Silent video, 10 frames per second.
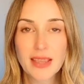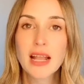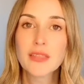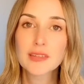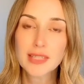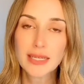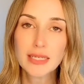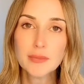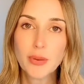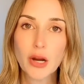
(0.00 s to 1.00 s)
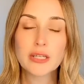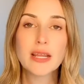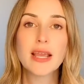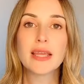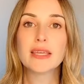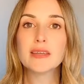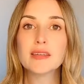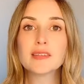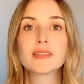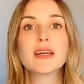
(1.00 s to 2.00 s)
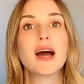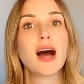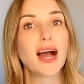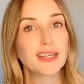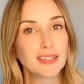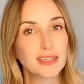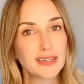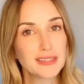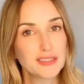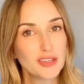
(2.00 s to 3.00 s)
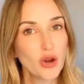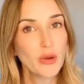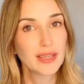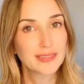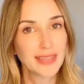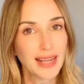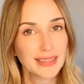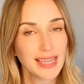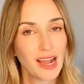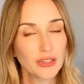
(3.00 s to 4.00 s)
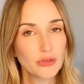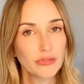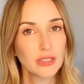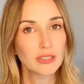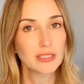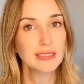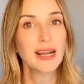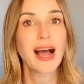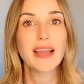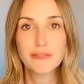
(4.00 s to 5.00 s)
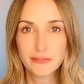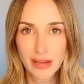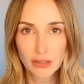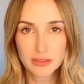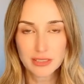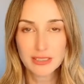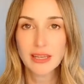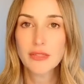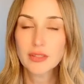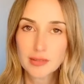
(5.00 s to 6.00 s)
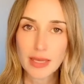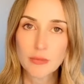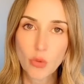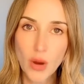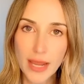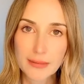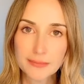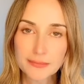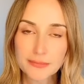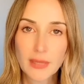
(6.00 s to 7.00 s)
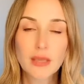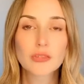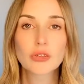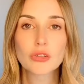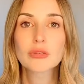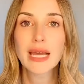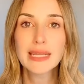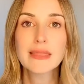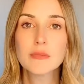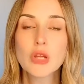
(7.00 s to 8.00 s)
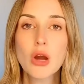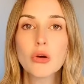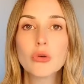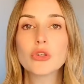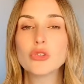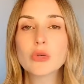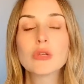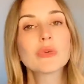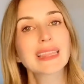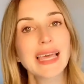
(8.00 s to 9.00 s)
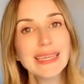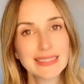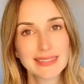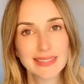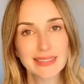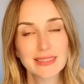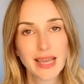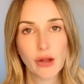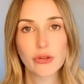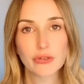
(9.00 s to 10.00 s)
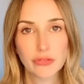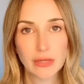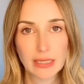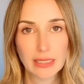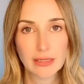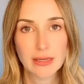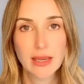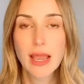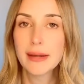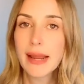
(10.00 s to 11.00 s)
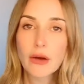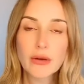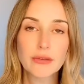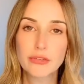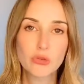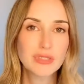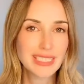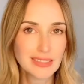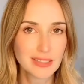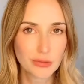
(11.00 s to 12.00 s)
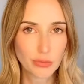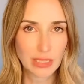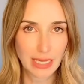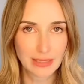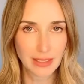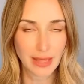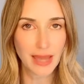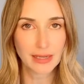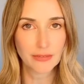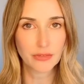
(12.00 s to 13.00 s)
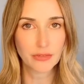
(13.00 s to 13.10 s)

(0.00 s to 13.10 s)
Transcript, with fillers: The second part is I know exactly how you feel. I felt the same way. So you're letting them know you can relate to how they're feeling. Now, if you didn't relate to that, if